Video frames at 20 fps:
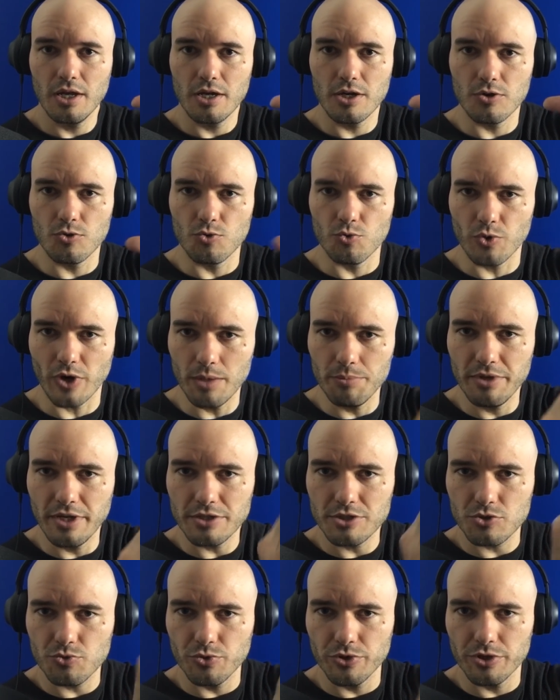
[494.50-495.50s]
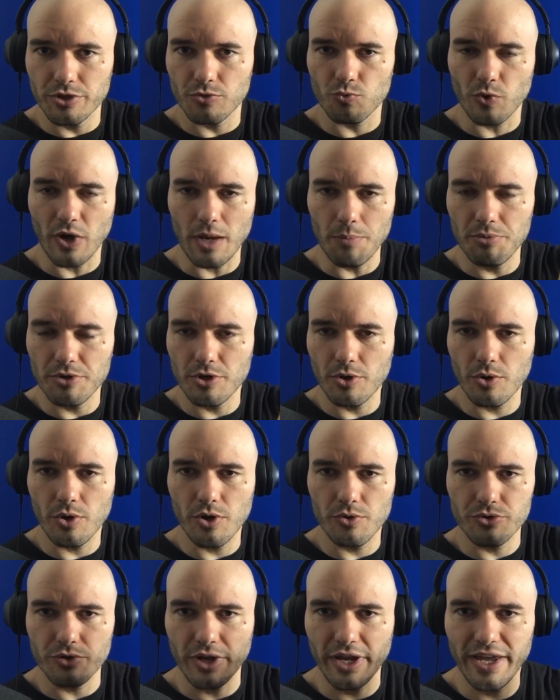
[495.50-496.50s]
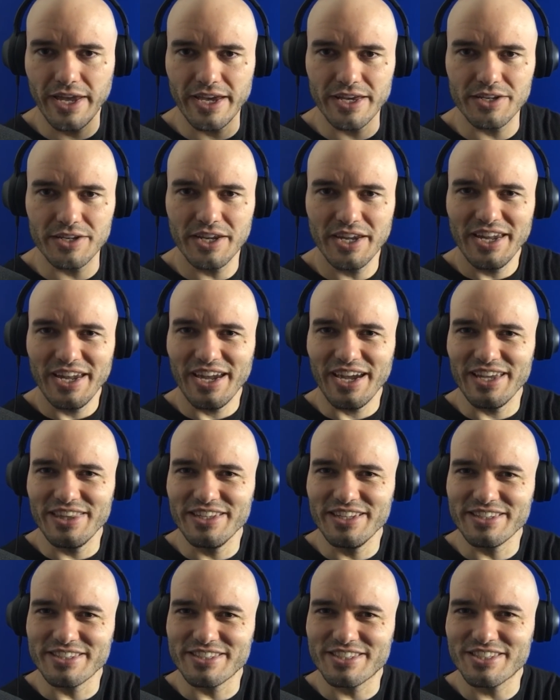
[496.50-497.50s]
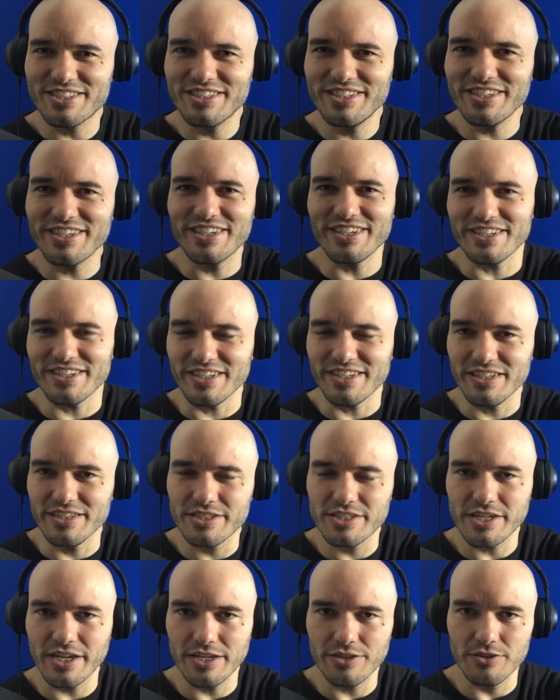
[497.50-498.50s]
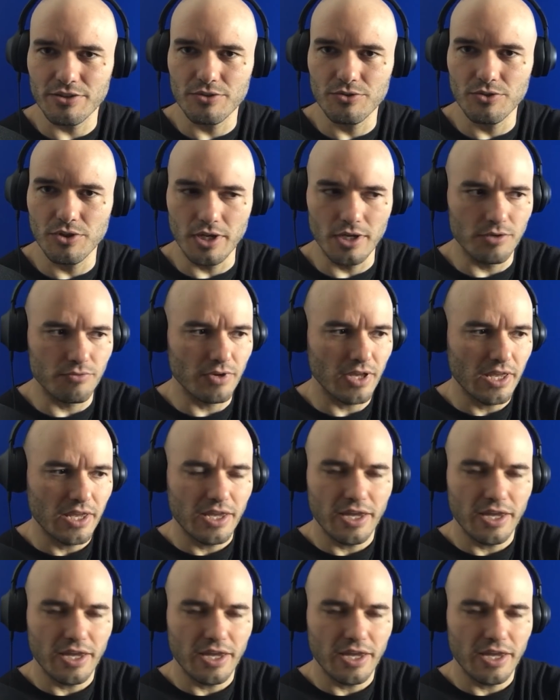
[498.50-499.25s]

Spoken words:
grab that string, wrap it around your hand, and then stick it inside the glove,